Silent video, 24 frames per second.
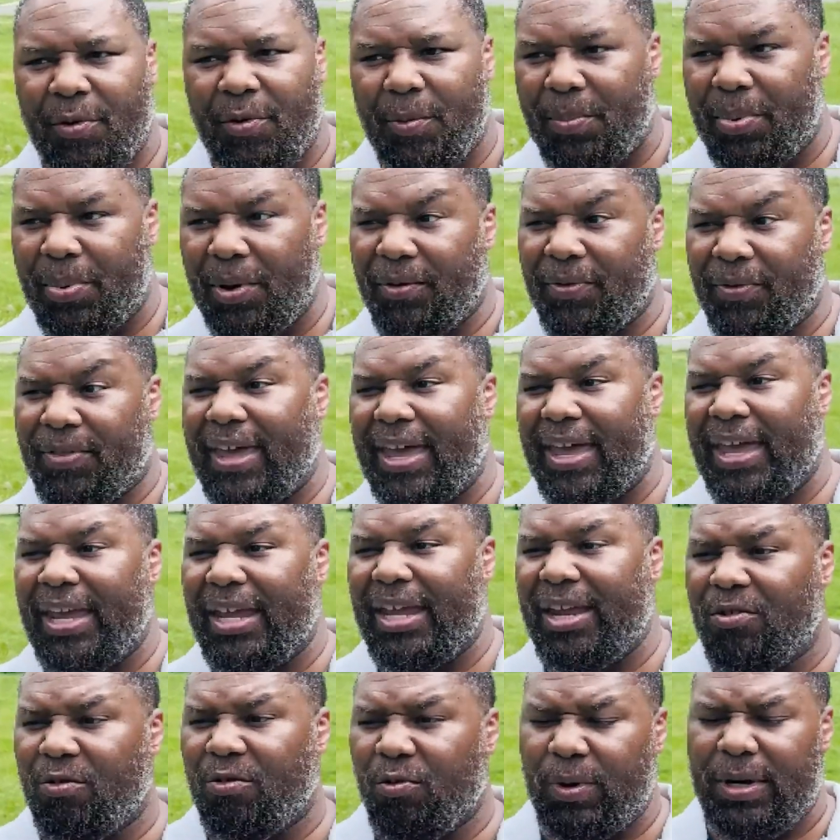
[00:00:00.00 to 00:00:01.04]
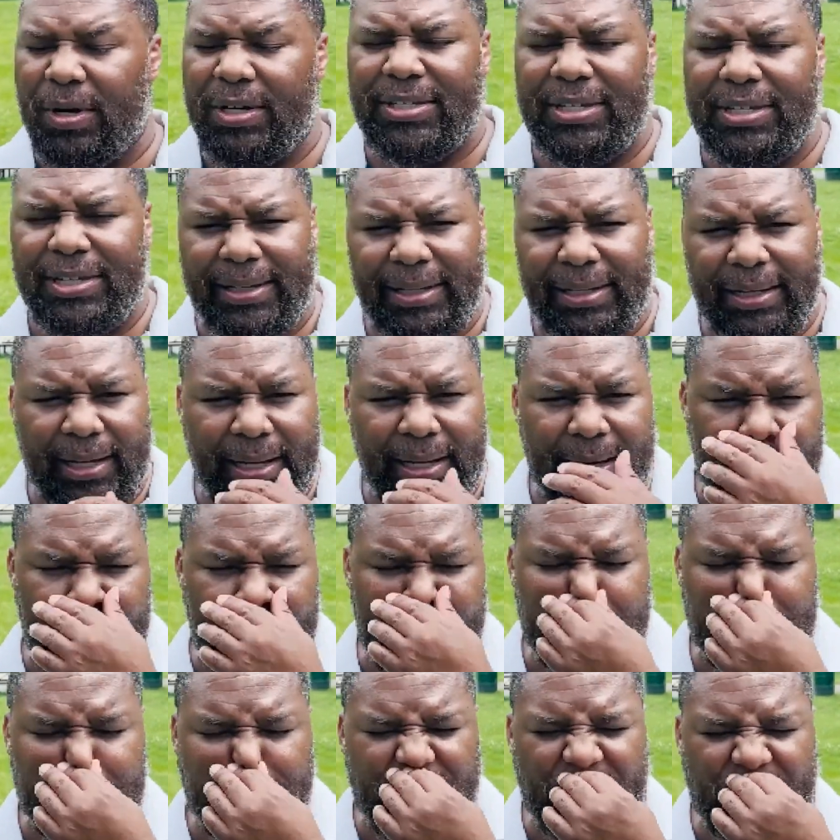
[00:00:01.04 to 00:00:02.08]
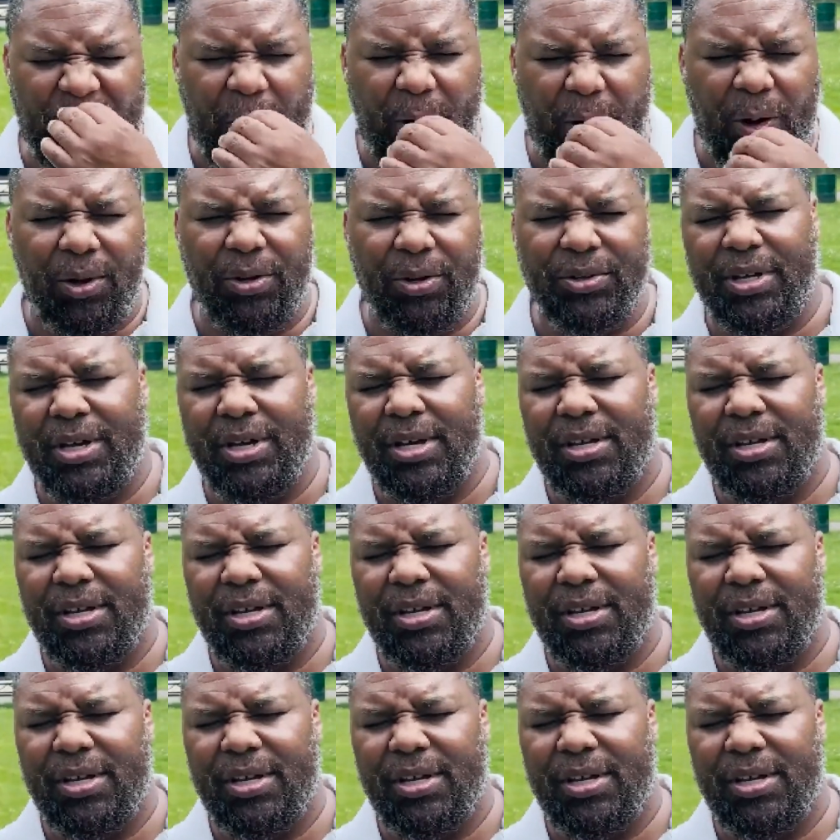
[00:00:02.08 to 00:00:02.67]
both a recently installed